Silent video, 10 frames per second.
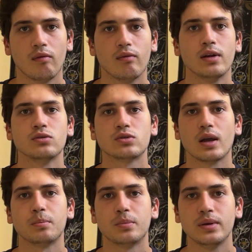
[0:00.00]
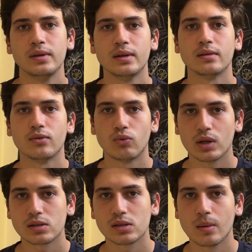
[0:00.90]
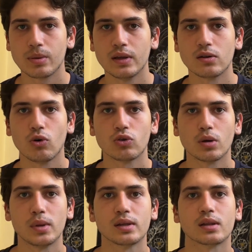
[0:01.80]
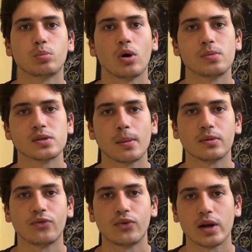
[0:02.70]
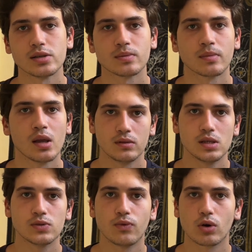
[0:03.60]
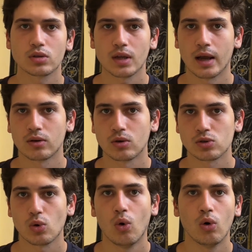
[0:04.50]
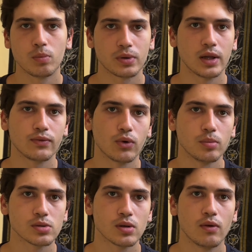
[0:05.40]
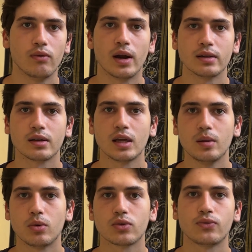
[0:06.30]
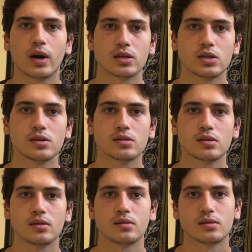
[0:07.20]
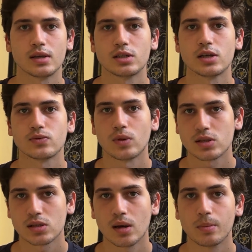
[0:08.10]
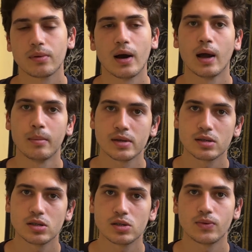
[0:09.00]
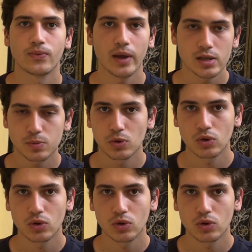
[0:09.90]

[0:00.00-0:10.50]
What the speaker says: When you type P in the WhatsApp, it automatically pops up the phrase. This works across all platforms where the keyboard functions such as WhatsApp, iMessage, Facebook,